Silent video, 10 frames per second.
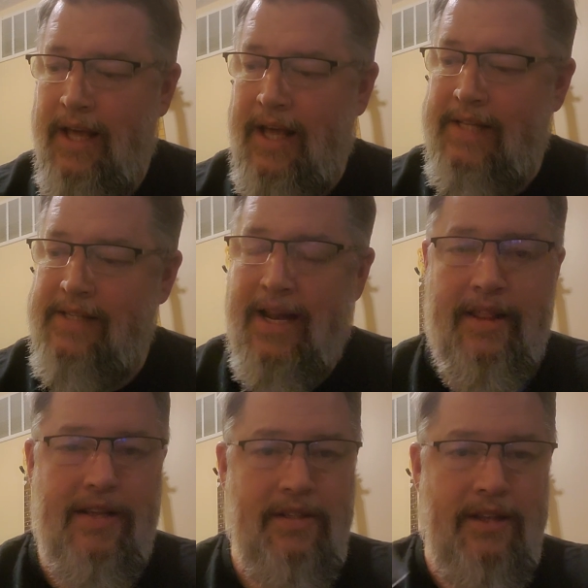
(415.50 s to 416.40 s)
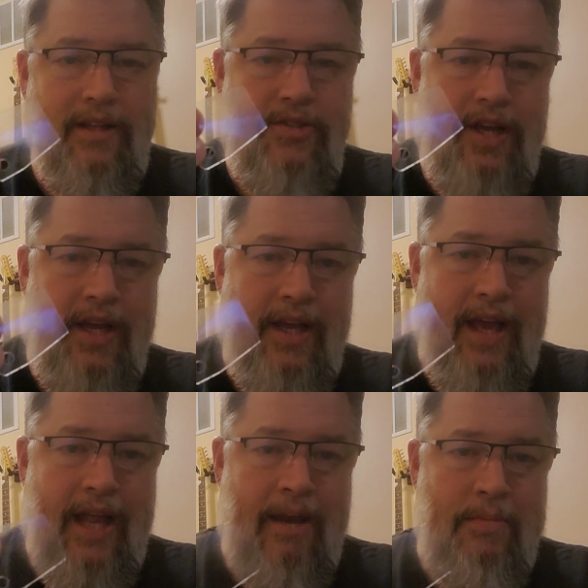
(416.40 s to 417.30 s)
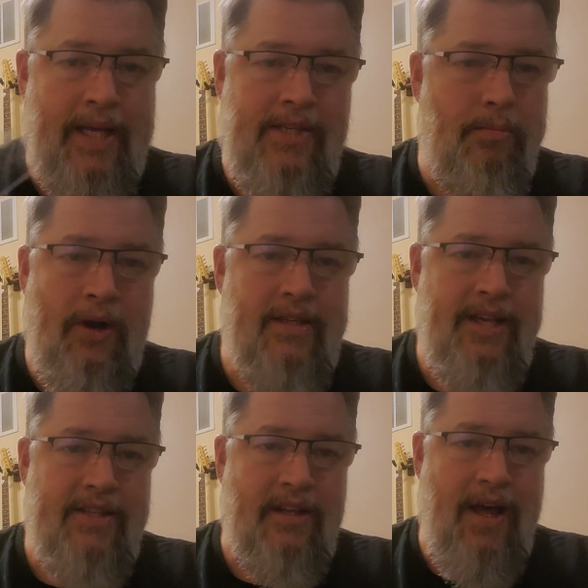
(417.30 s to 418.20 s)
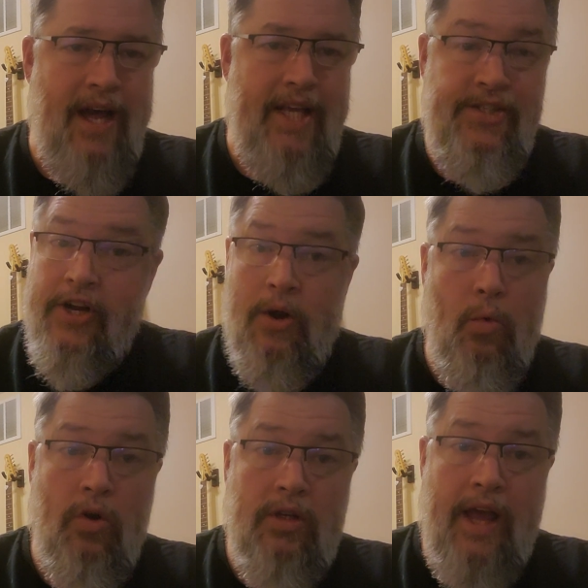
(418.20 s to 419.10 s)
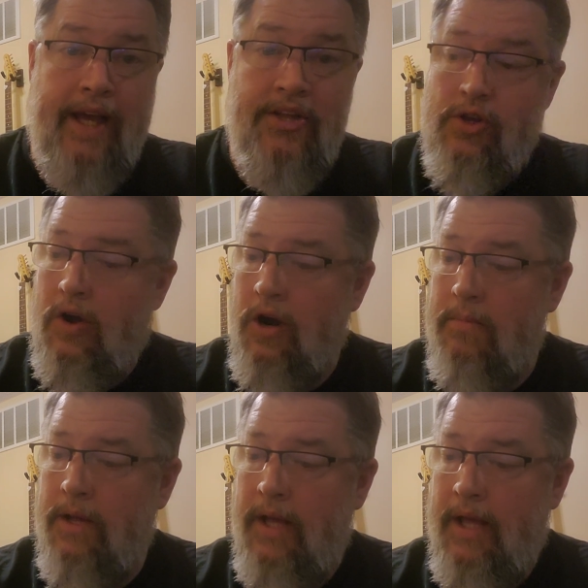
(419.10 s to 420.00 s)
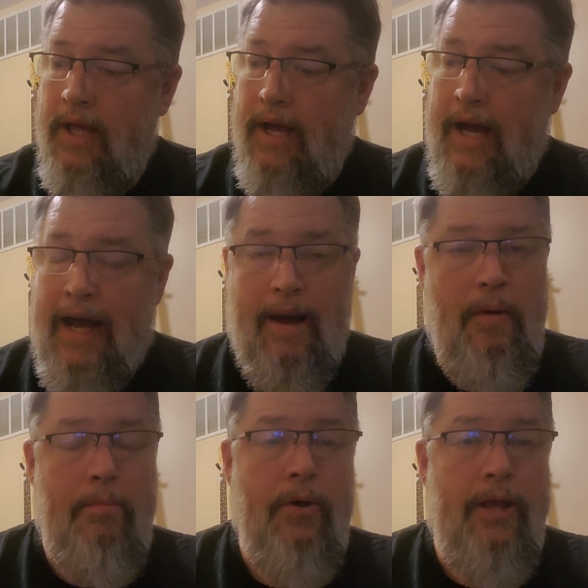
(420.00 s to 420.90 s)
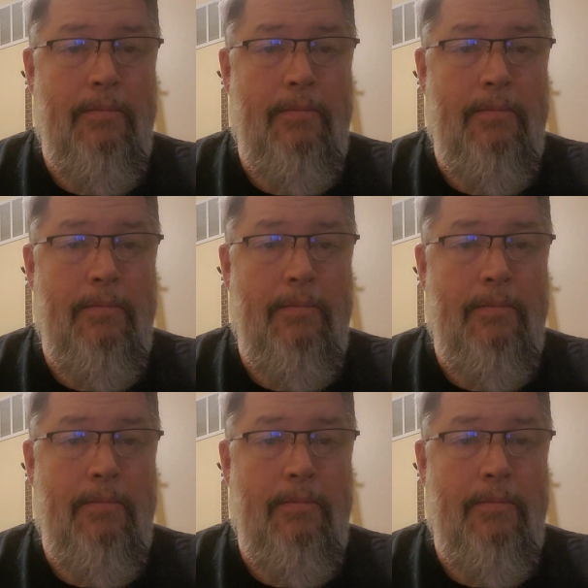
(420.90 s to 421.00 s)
instead of this little jig, and it makes the process a lot easier, and it worked like a charm. I'm pretty